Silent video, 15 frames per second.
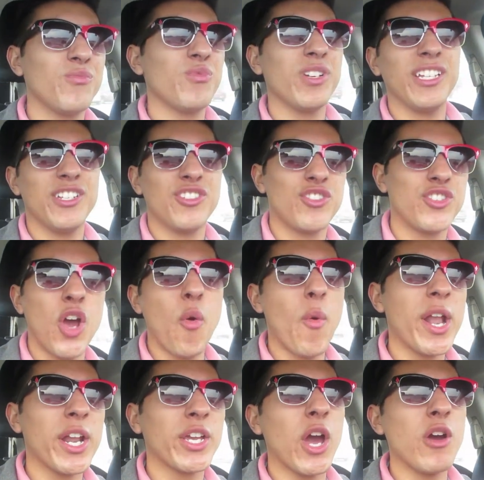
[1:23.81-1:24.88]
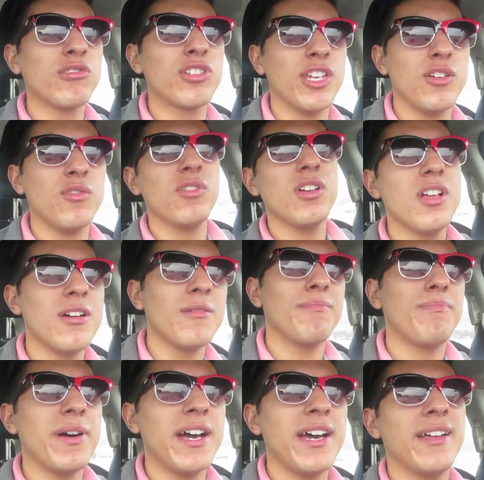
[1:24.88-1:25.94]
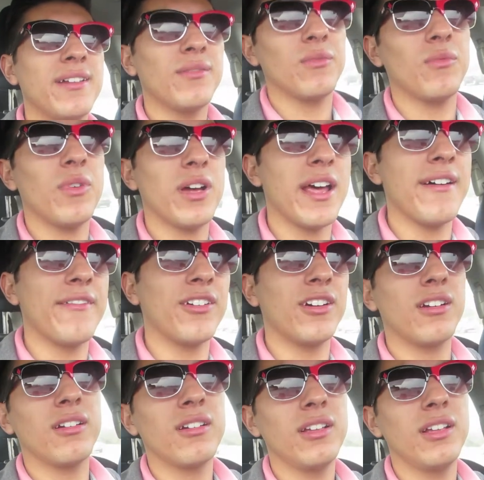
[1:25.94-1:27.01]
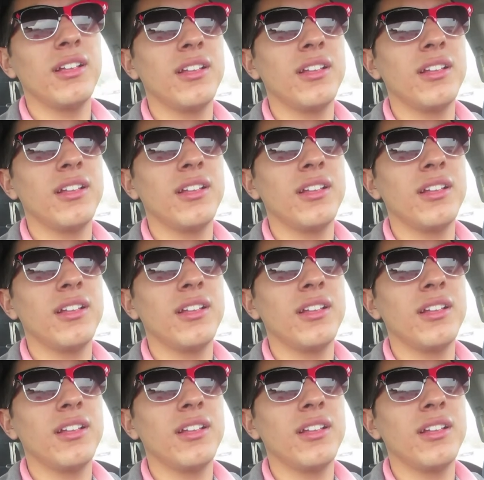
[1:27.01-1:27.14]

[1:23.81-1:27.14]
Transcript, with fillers: really just don't want to go to, but whatever.